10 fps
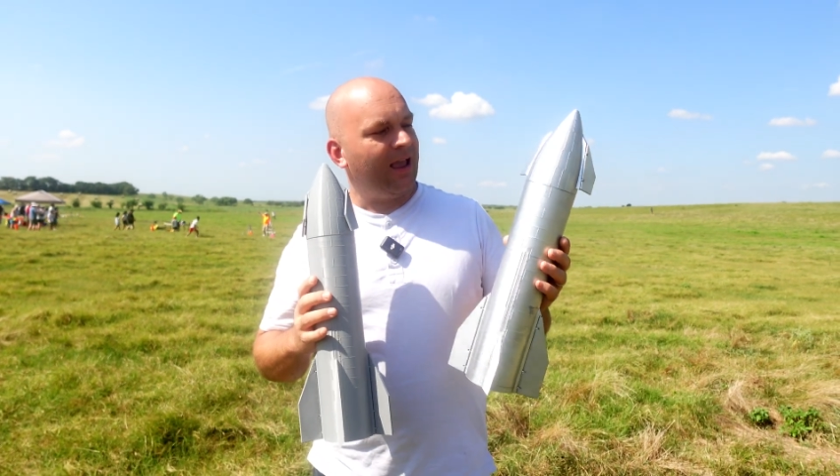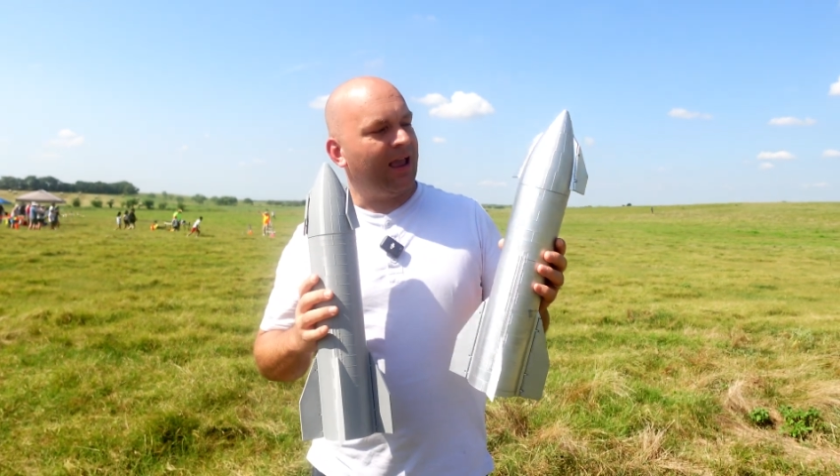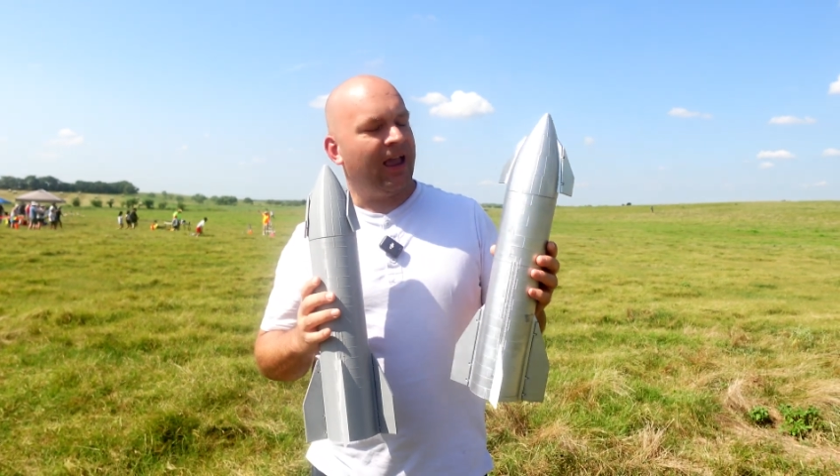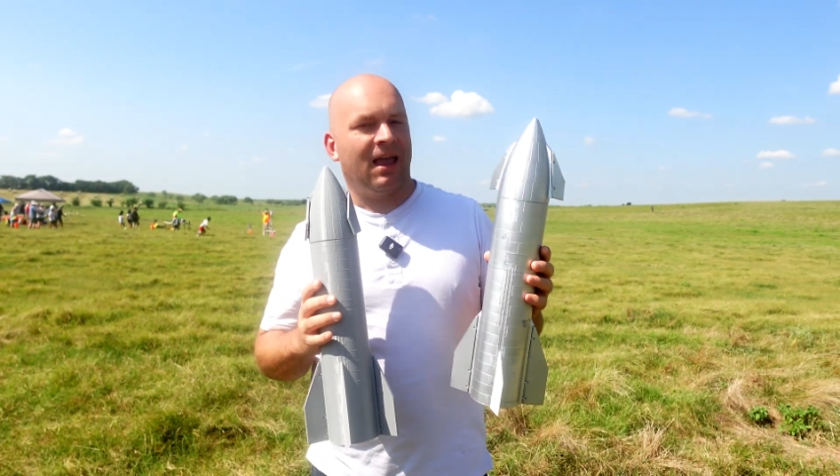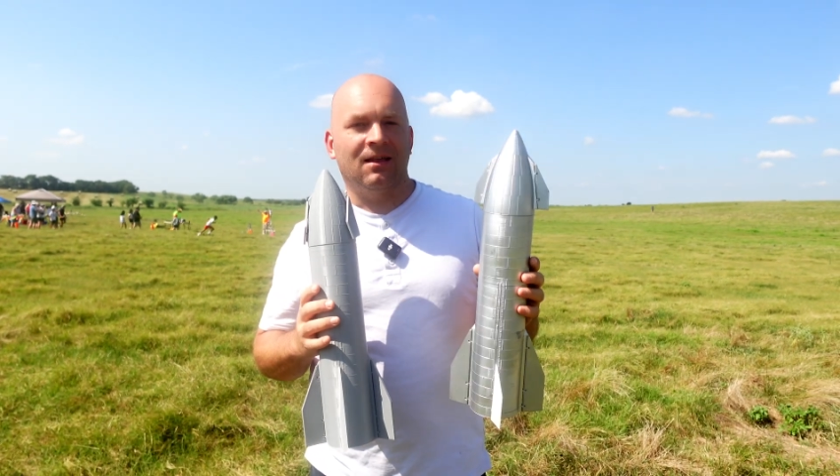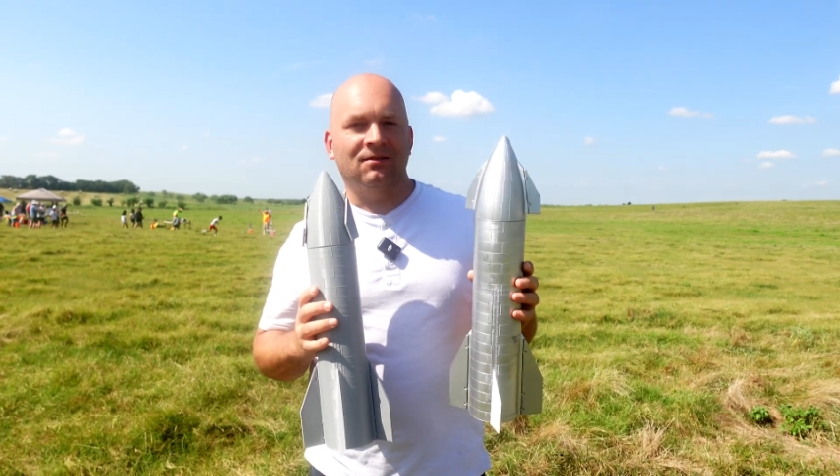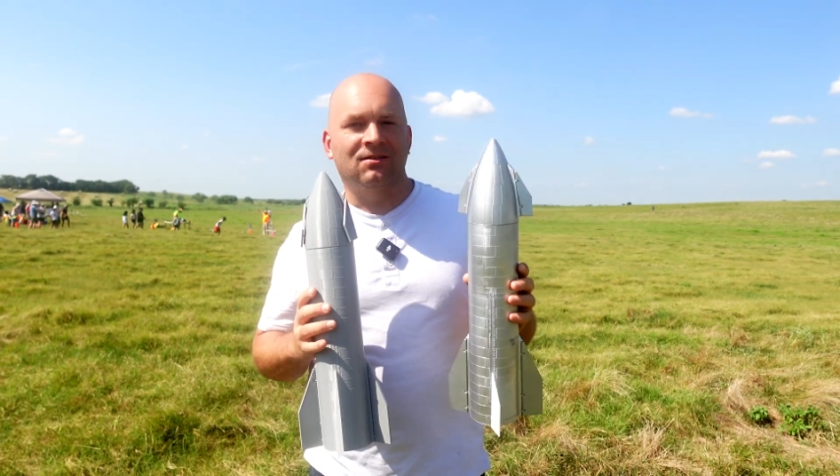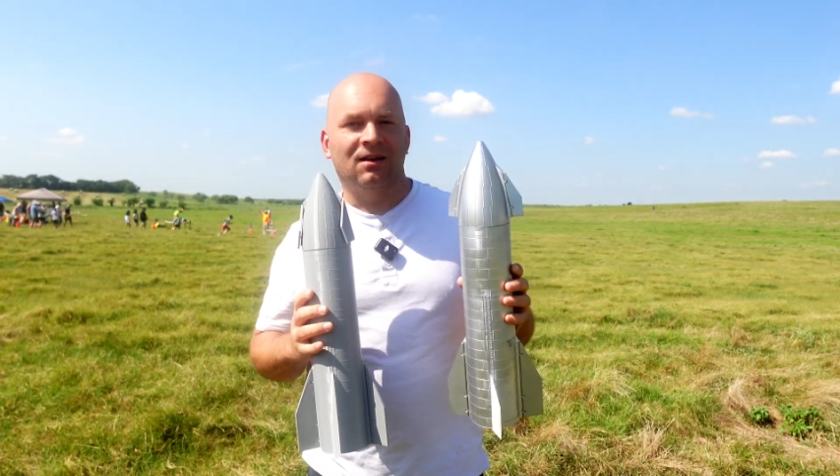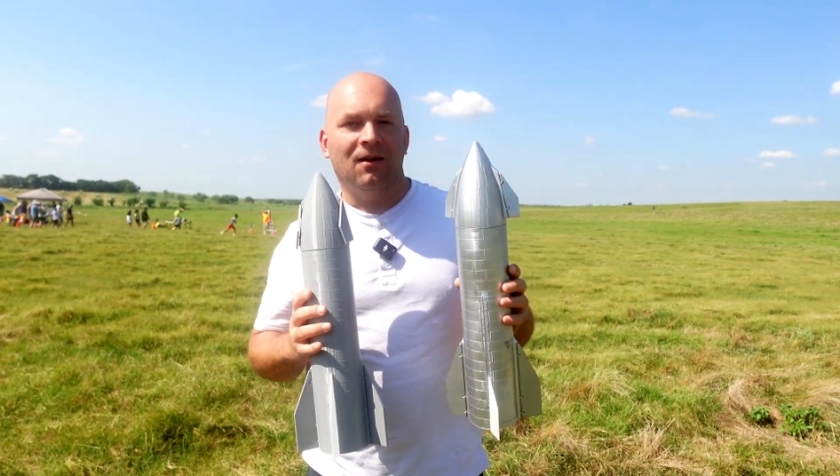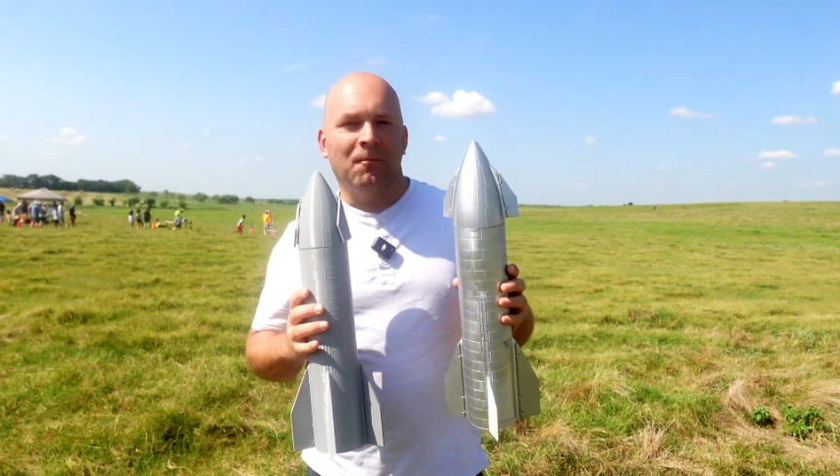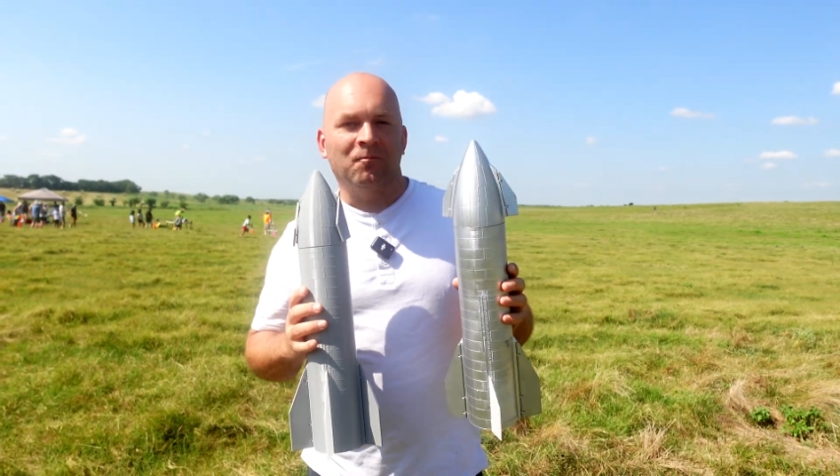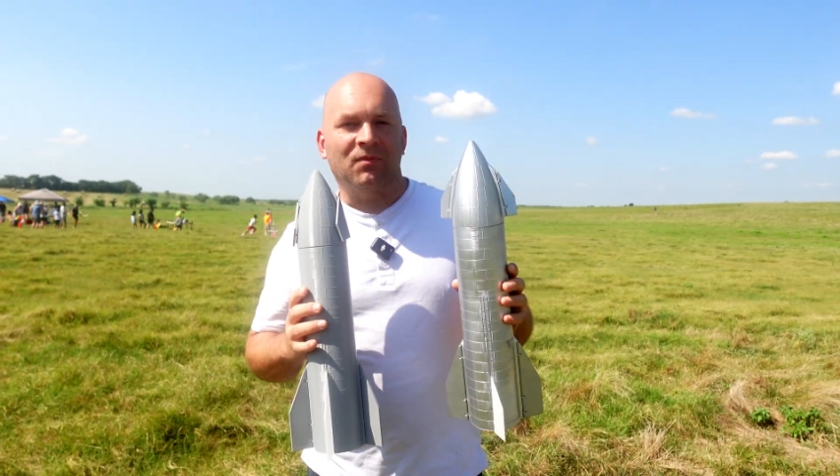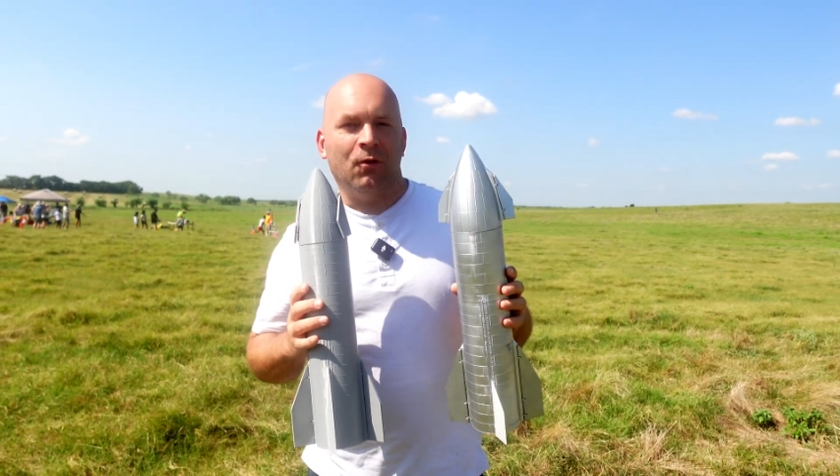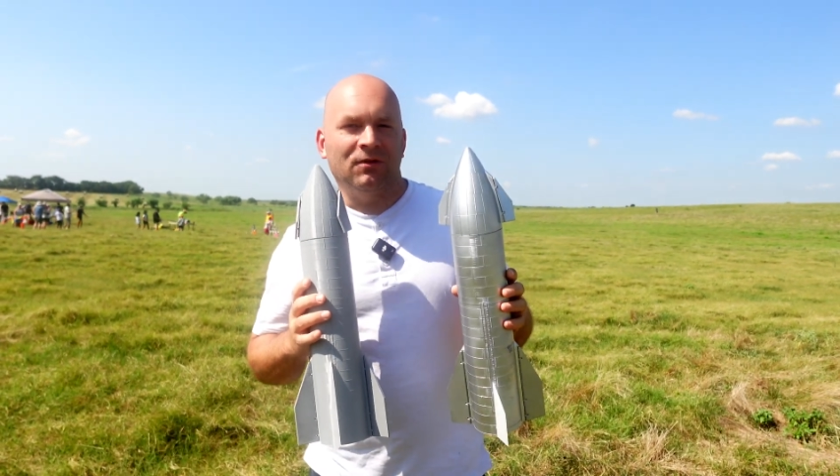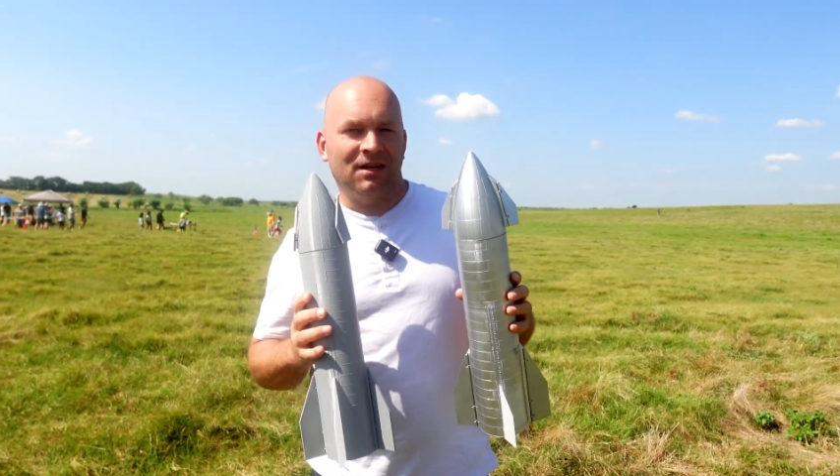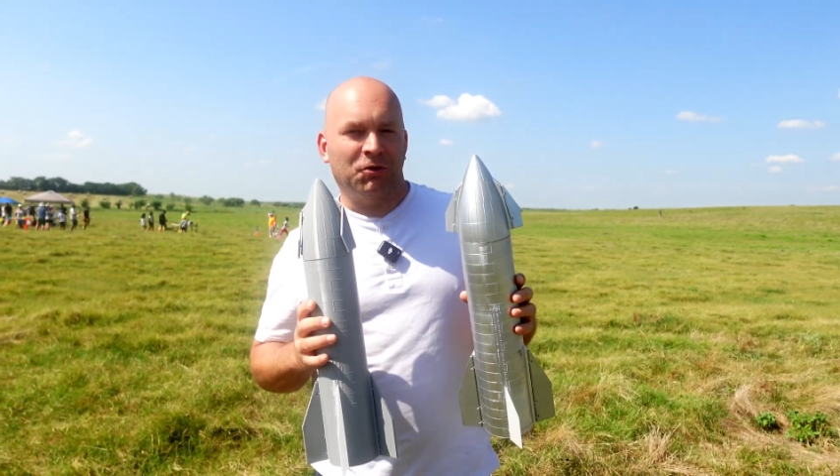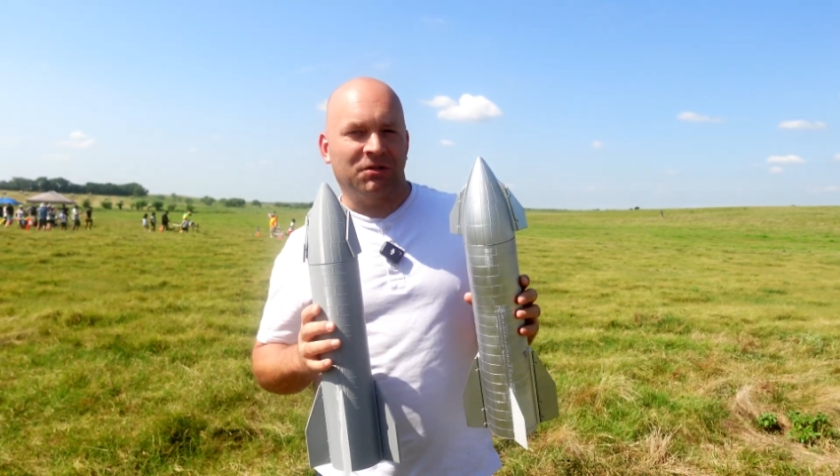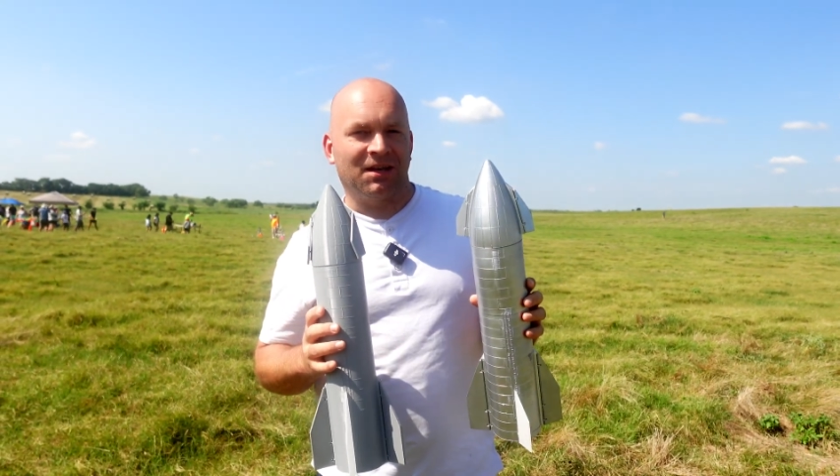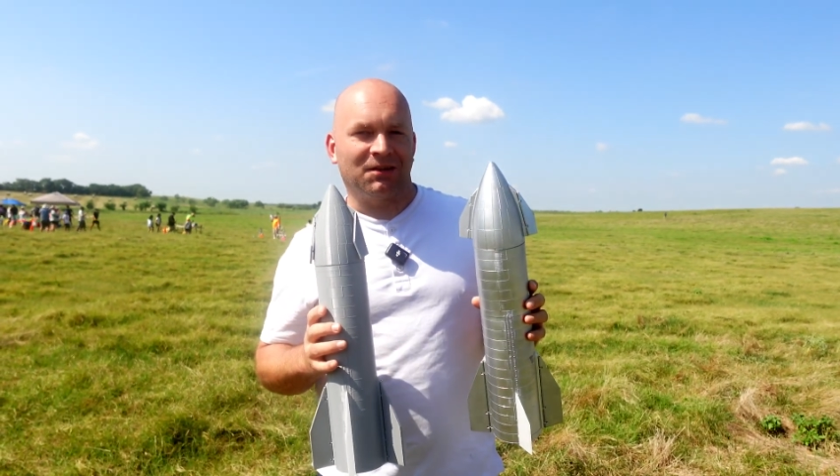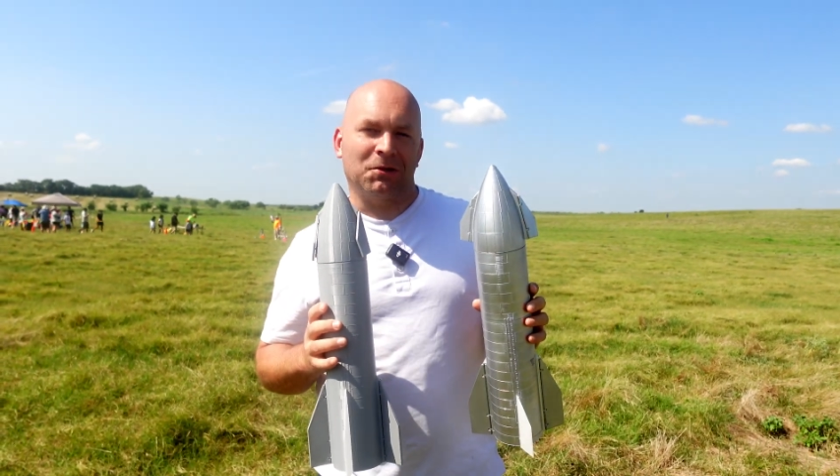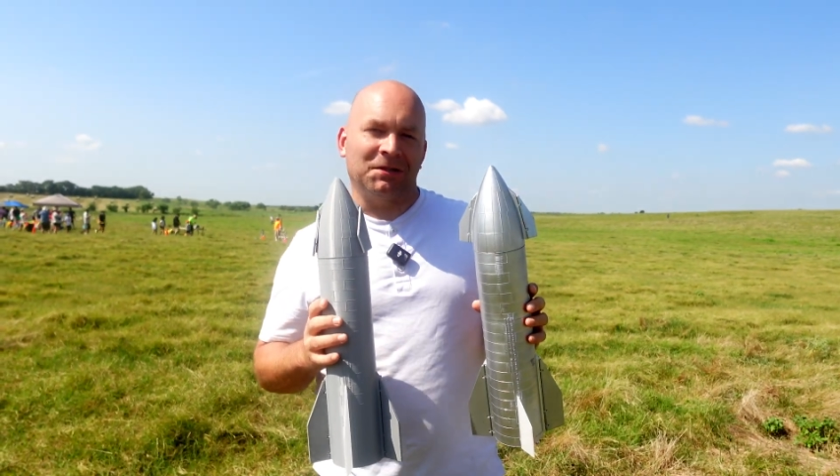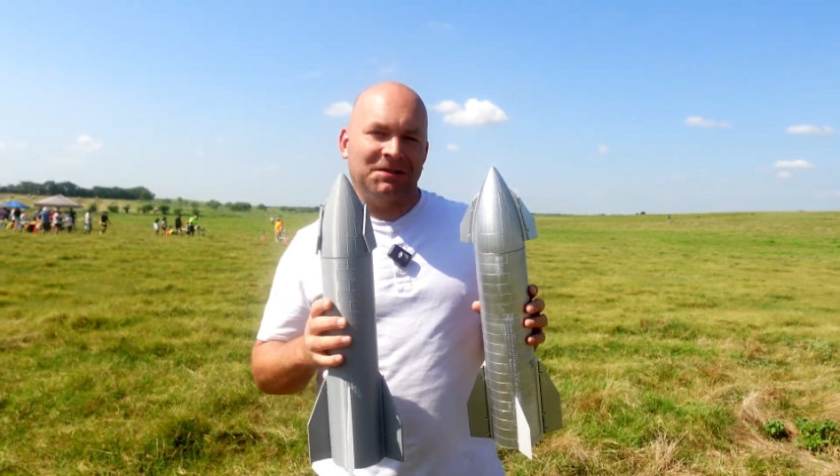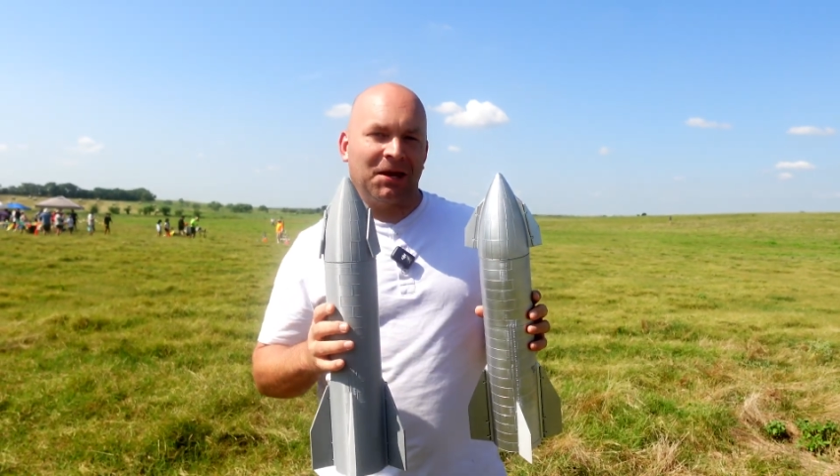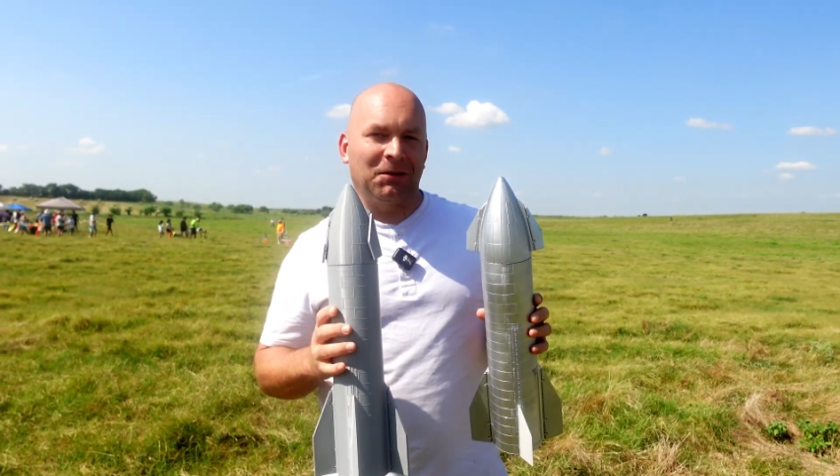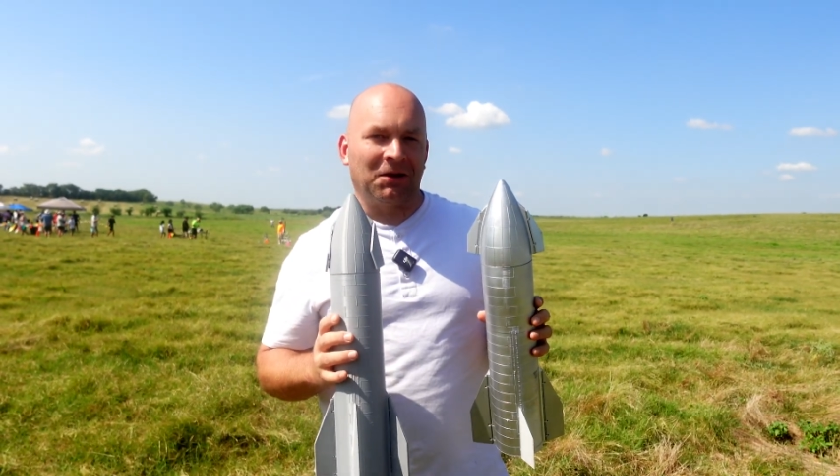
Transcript: And it was interesting, so let's take a